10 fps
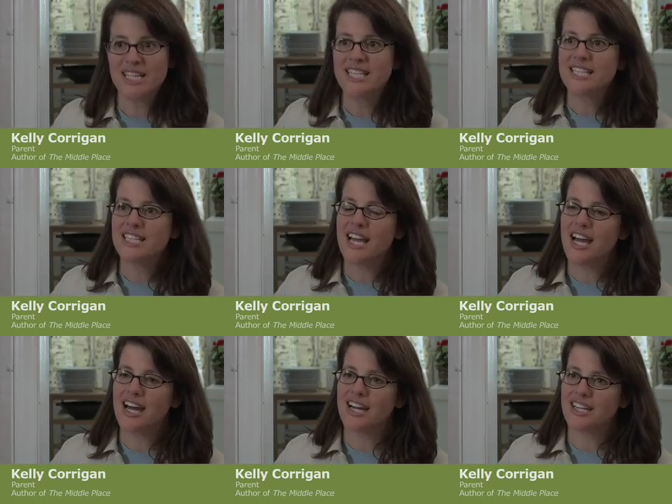
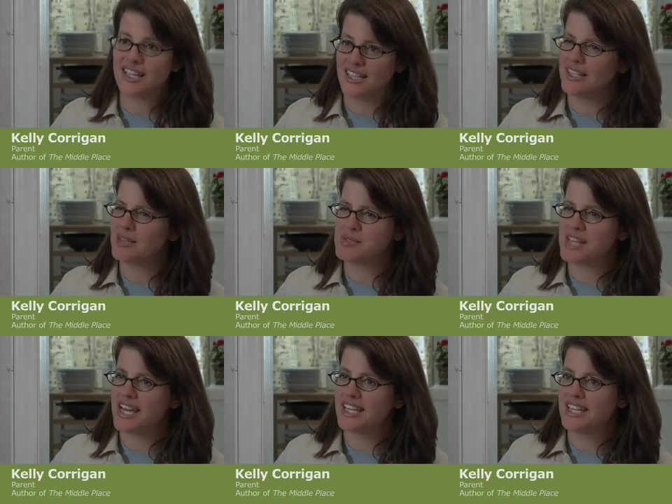got a little
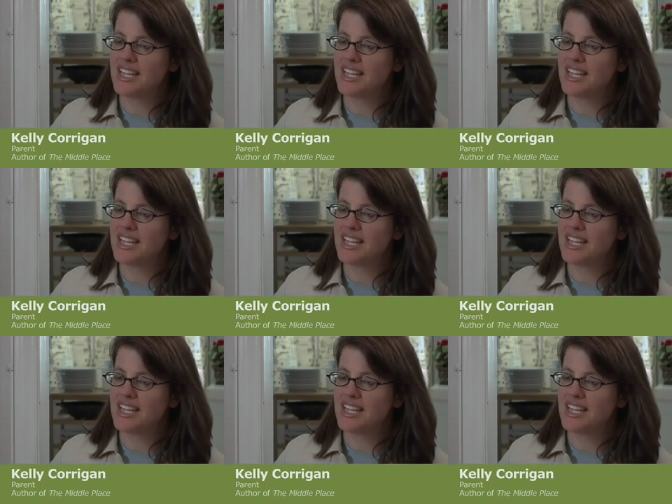upset.